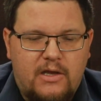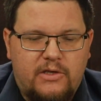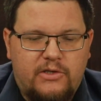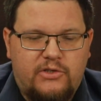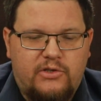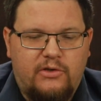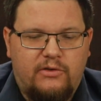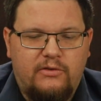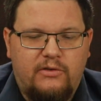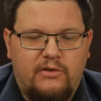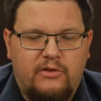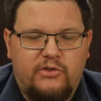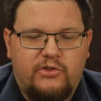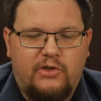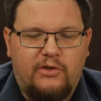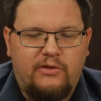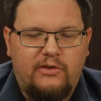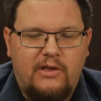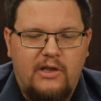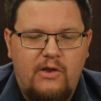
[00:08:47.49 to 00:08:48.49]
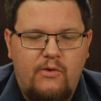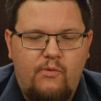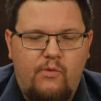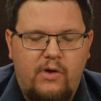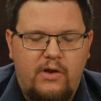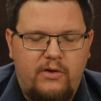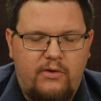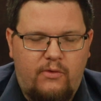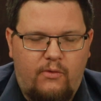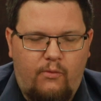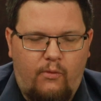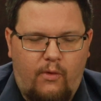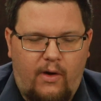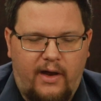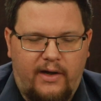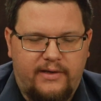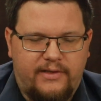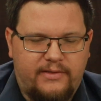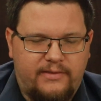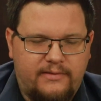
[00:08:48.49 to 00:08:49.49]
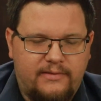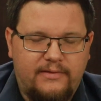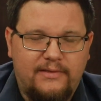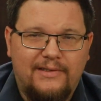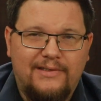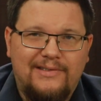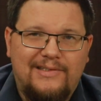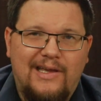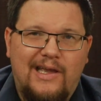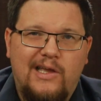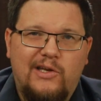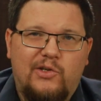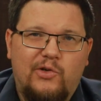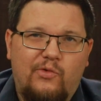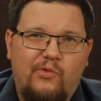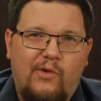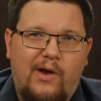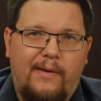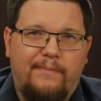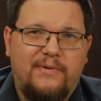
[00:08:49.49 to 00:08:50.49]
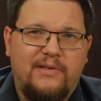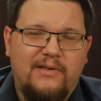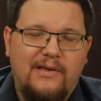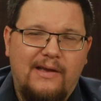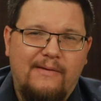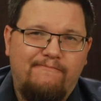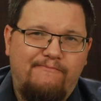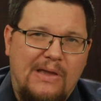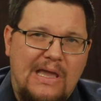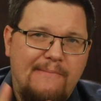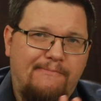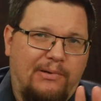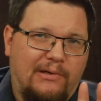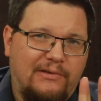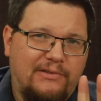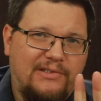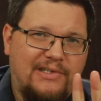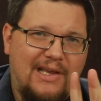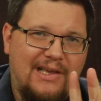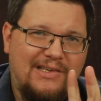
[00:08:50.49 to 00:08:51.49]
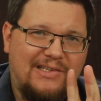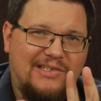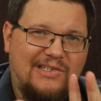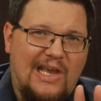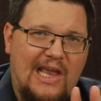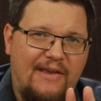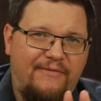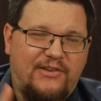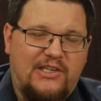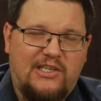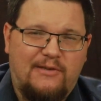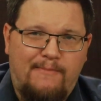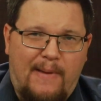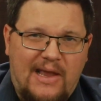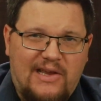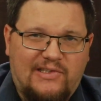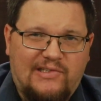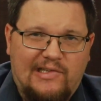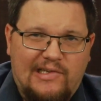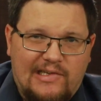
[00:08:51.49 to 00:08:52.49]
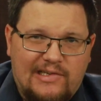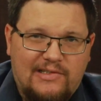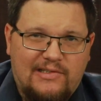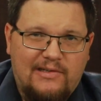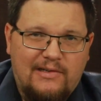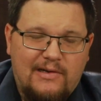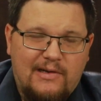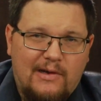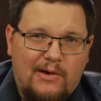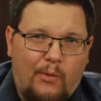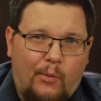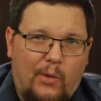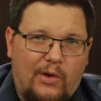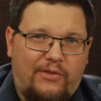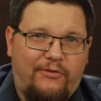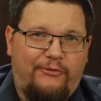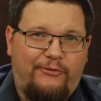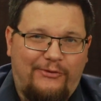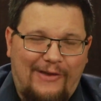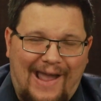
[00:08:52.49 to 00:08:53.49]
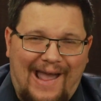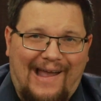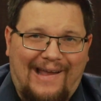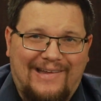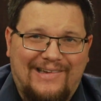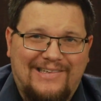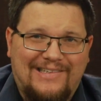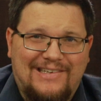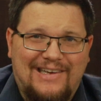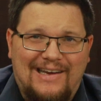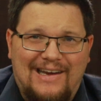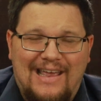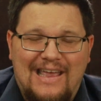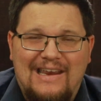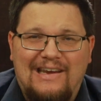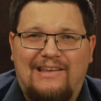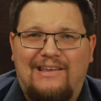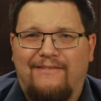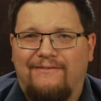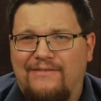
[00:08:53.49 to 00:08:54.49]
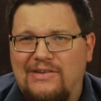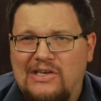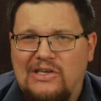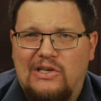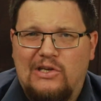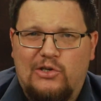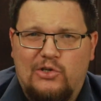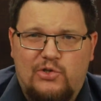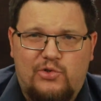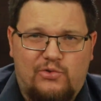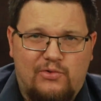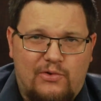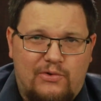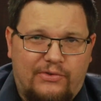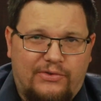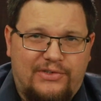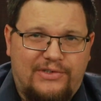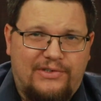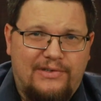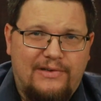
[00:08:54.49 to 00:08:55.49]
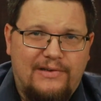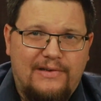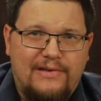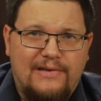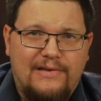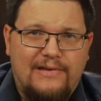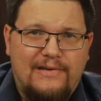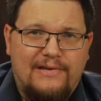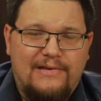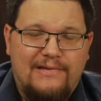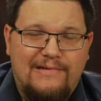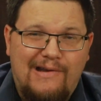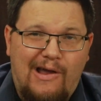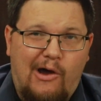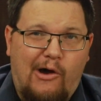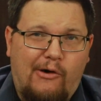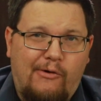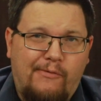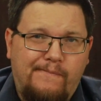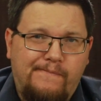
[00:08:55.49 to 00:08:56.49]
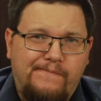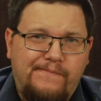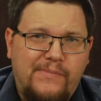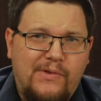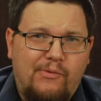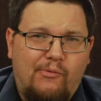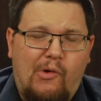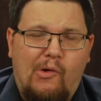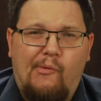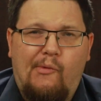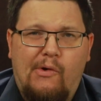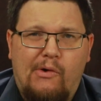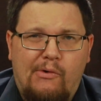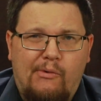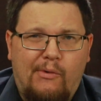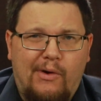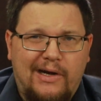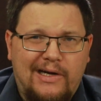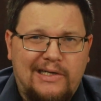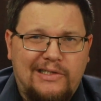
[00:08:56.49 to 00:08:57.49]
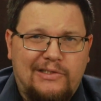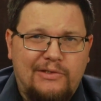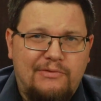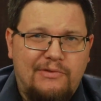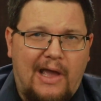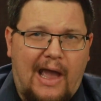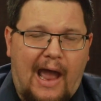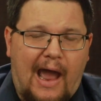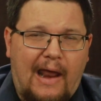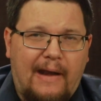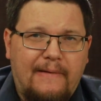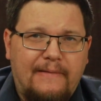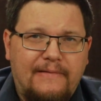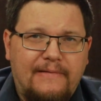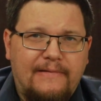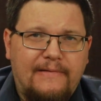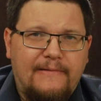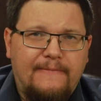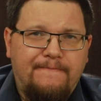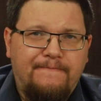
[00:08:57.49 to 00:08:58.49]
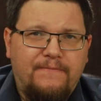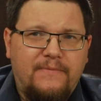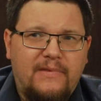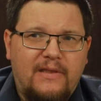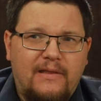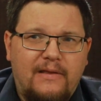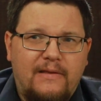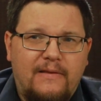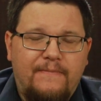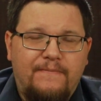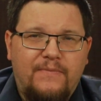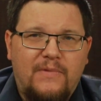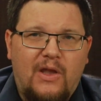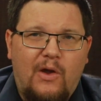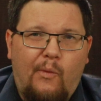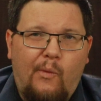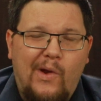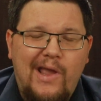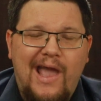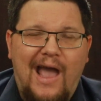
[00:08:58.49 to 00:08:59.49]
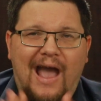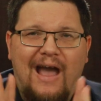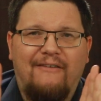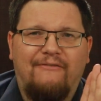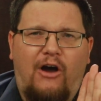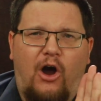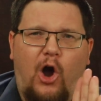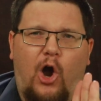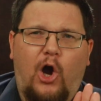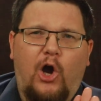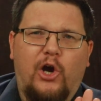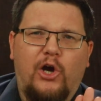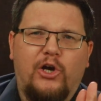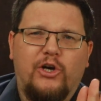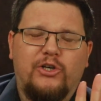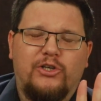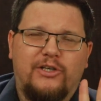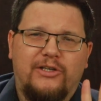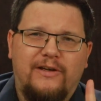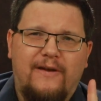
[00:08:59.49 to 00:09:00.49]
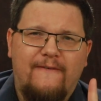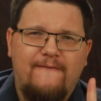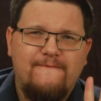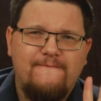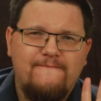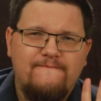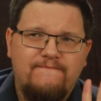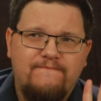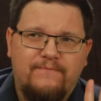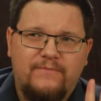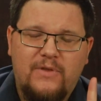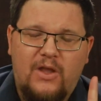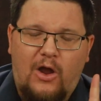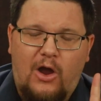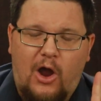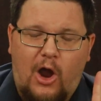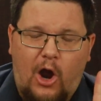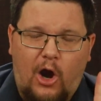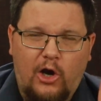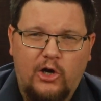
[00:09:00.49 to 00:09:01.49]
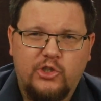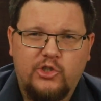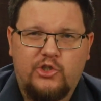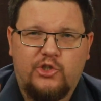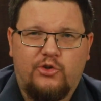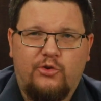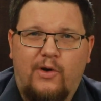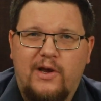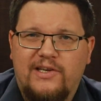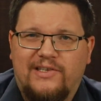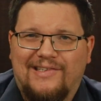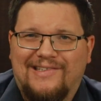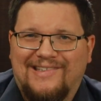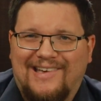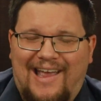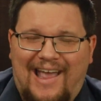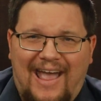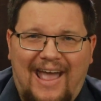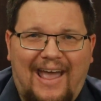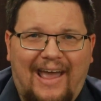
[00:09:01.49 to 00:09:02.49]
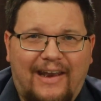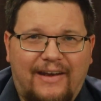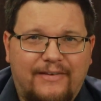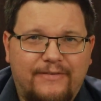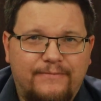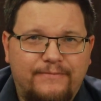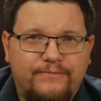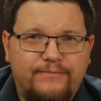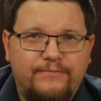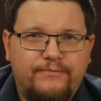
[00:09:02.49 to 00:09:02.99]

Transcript: cer certainly wouldn't want to interrupt people's safe spaces with facts and inconvenient truths. No, we wouldn't want to do that. We have hard, hard choices ahead.